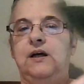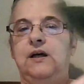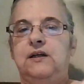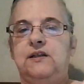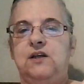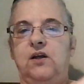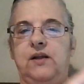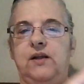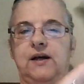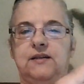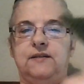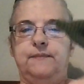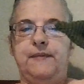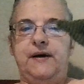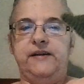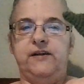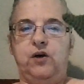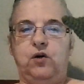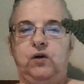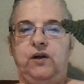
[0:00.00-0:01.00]
So that's my
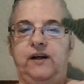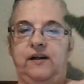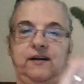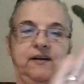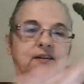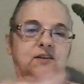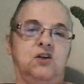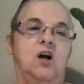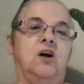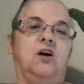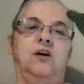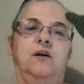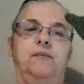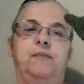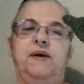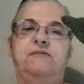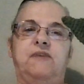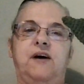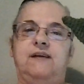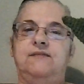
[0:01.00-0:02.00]
Yoda, and it's not going to
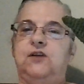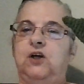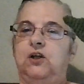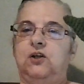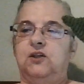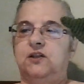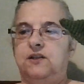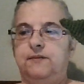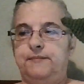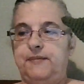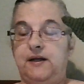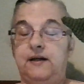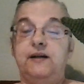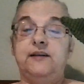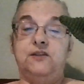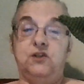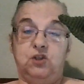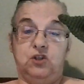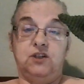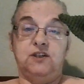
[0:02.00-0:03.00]
be $5, but
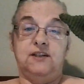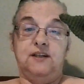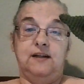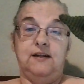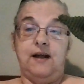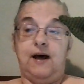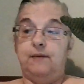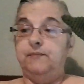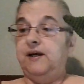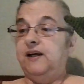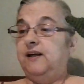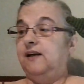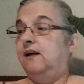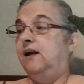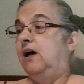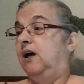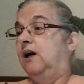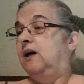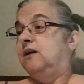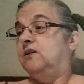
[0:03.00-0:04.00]
it's just in that bin
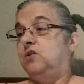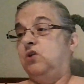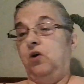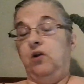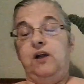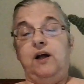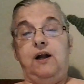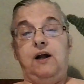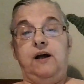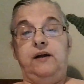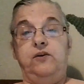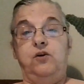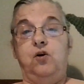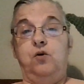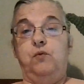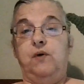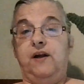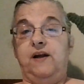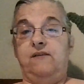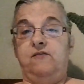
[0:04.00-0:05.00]
so that I know
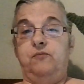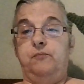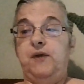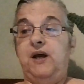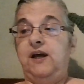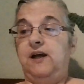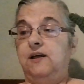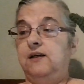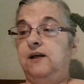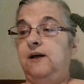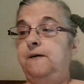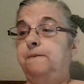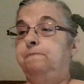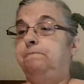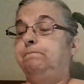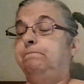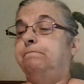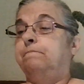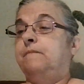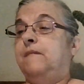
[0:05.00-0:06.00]
what I've made
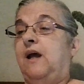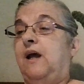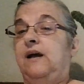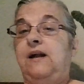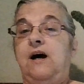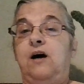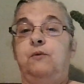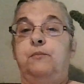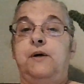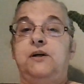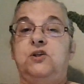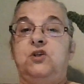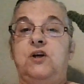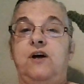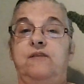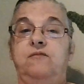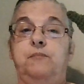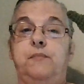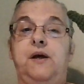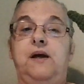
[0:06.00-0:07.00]
and how much
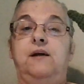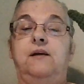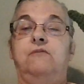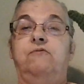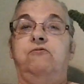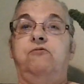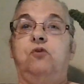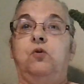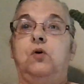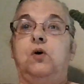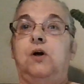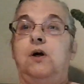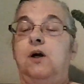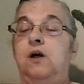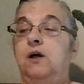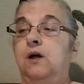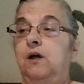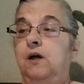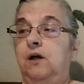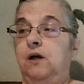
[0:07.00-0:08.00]
I've made for
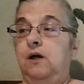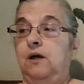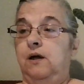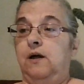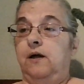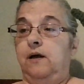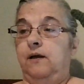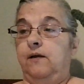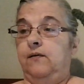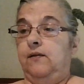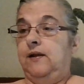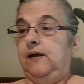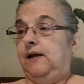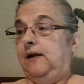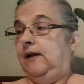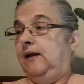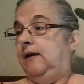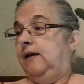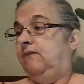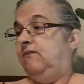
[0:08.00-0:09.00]

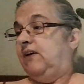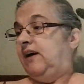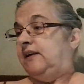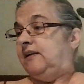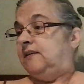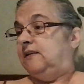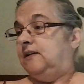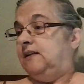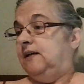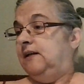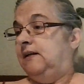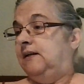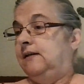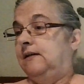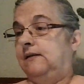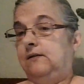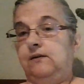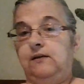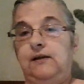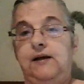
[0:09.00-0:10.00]
the event.
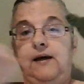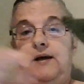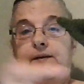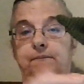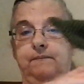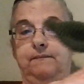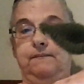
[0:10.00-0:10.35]
Okay.